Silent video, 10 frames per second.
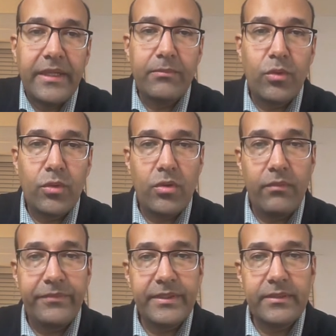more
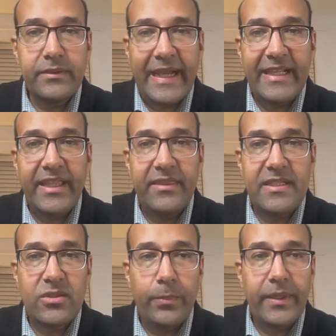confident tackling this
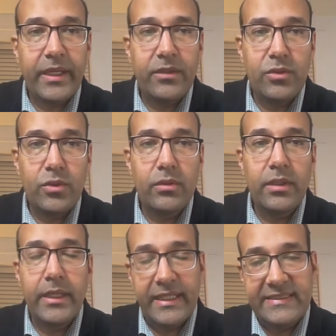topic in your
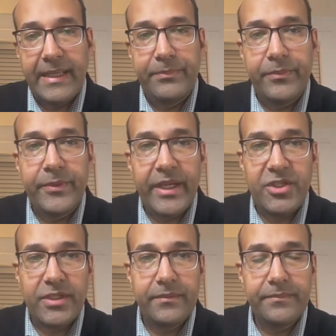exam
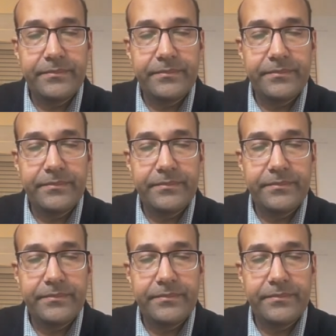preparation.